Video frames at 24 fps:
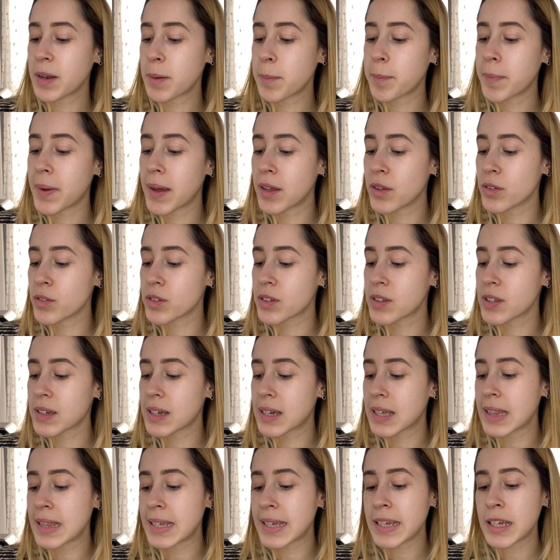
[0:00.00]
amount to
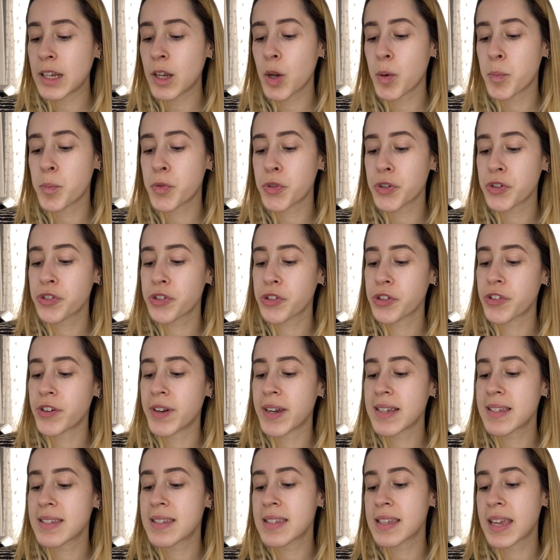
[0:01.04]
clean
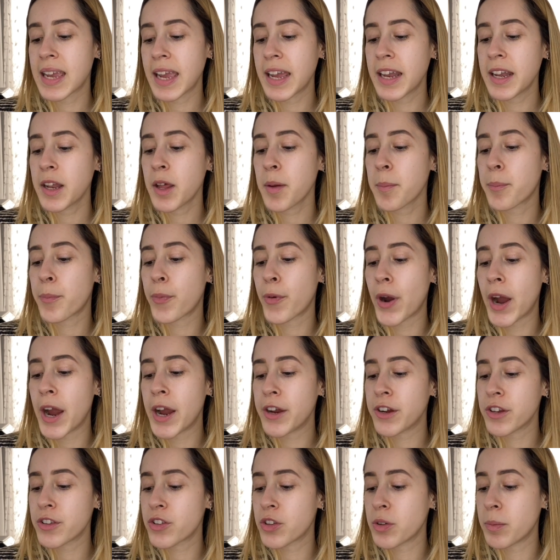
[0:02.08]
moisturized skin
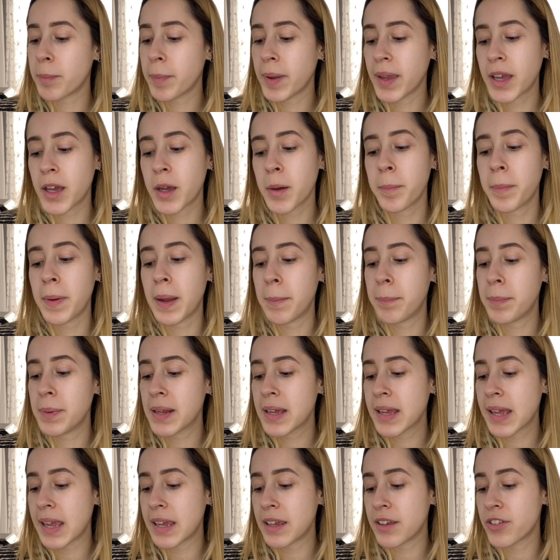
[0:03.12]
prior to makeup
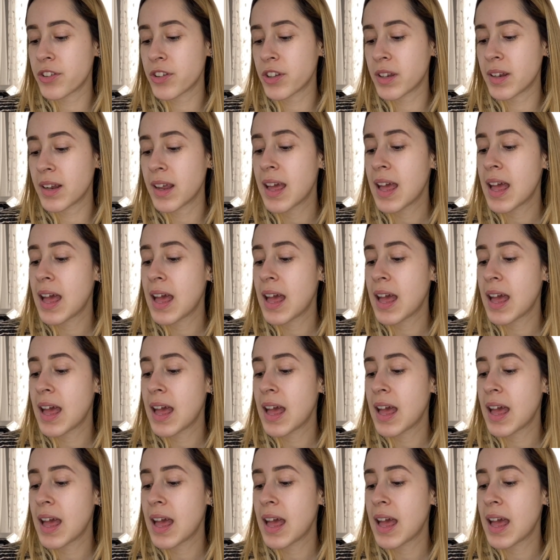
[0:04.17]
application,